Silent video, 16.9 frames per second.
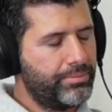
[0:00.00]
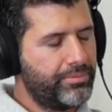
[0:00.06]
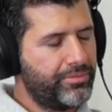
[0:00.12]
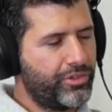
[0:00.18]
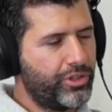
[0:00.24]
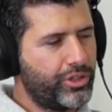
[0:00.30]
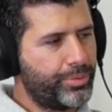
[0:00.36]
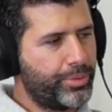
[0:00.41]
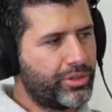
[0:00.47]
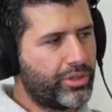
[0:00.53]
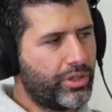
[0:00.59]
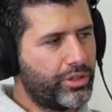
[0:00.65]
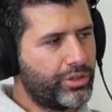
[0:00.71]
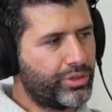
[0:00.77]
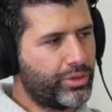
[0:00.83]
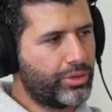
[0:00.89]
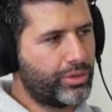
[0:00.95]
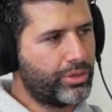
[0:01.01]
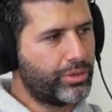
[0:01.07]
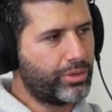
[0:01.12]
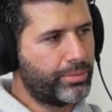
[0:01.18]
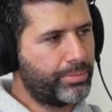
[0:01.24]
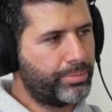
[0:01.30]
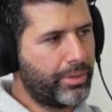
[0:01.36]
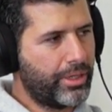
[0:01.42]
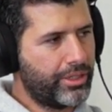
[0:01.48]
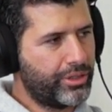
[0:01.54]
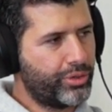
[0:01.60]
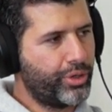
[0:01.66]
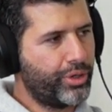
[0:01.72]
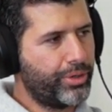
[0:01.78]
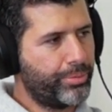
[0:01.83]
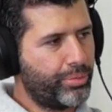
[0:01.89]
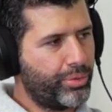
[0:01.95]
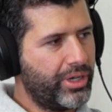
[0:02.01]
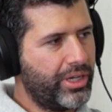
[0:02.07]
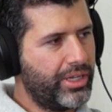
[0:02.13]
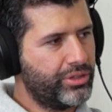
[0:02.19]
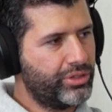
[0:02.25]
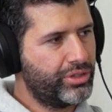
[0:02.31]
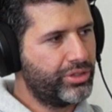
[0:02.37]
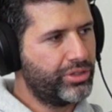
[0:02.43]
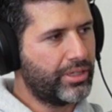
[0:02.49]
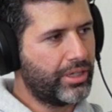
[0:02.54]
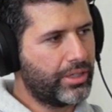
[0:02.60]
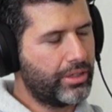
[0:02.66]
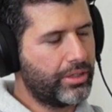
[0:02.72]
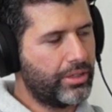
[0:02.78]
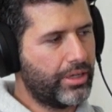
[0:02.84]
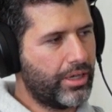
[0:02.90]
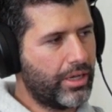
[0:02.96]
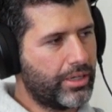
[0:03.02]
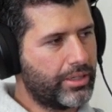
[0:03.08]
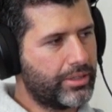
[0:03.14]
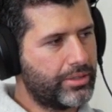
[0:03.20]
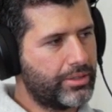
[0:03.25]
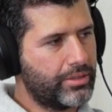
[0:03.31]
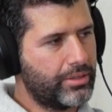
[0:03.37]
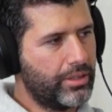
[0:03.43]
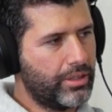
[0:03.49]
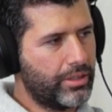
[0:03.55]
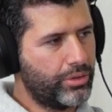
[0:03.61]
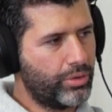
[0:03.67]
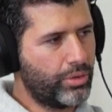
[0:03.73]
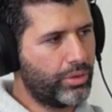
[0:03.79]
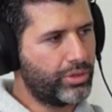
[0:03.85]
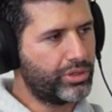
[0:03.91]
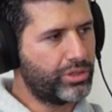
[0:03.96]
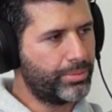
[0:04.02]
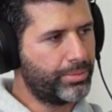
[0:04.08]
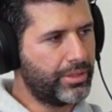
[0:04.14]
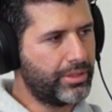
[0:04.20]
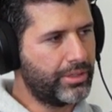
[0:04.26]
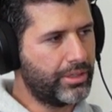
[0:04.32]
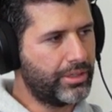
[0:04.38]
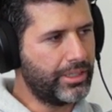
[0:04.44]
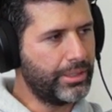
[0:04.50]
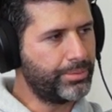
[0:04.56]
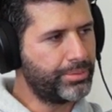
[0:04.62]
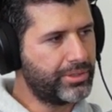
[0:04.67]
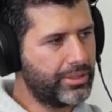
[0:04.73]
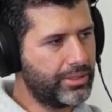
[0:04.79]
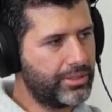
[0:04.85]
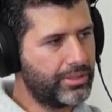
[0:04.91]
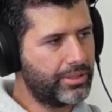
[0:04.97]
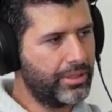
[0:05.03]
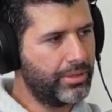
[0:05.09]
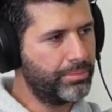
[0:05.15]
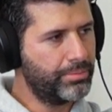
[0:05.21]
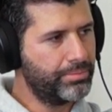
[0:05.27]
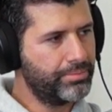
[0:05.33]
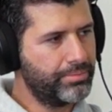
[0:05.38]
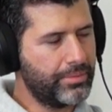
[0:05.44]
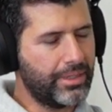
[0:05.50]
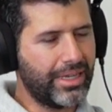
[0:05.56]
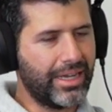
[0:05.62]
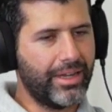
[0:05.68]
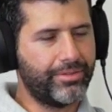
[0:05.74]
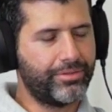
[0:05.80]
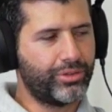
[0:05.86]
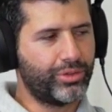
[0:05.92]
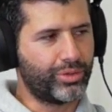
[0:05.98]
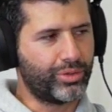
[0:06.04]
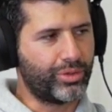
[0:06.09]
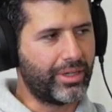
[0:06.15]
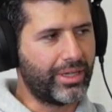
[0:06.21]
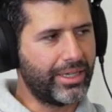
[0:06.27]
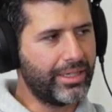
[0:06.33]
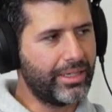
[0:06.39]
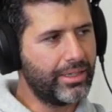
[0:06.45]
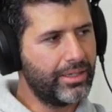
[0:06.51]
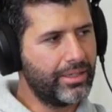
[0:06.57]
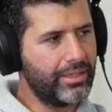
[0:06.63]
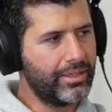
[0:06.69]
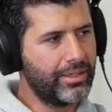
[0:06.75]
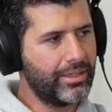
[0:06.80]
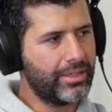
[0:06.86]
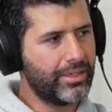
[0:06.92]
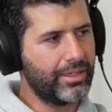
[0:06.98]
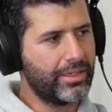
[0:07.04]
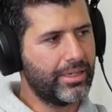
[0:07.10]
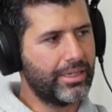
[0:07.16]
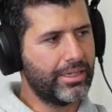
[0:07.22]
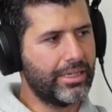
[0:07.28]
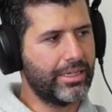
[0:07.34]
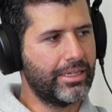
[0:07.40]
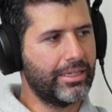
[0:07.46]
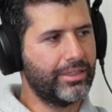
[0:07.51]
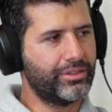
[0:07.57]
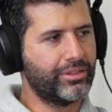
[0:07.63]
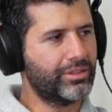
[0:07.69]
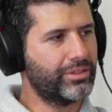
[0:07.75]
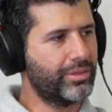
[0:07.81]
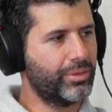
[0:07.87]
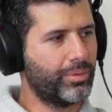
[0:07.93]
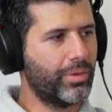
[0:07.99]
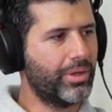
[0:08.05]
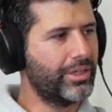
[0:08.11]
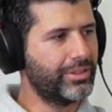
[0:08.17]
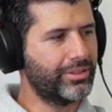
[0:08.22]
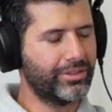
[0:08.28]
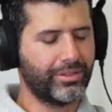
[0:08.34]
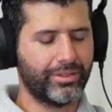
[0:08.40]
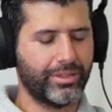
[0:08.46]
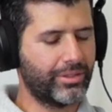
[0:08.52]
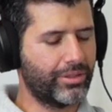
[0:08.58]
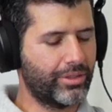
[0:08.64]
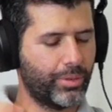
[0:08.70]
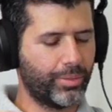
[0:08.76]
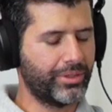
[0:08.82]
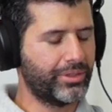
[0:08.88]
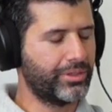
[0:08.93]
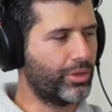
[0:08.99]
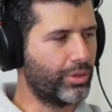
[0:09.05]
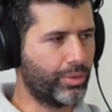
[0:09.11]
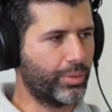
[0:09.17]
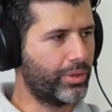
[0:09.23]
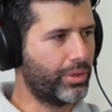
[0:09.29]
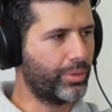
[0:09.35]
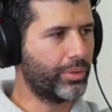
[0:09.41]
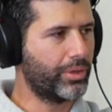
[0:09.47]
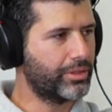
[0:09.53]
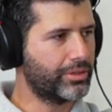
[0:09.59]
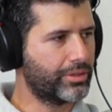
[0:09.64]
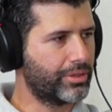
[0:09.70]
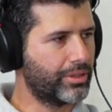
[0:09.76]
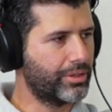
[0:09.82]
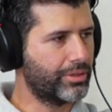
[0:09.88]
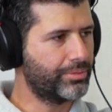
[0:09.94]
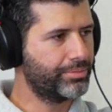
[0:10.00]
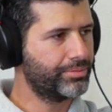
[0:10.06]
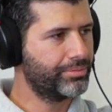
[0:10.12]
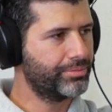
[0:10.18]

first metatarsal penetrating branch that connects the dorsum and the deep system. I've tried it, and the wire just doesn't always go where I want it to go.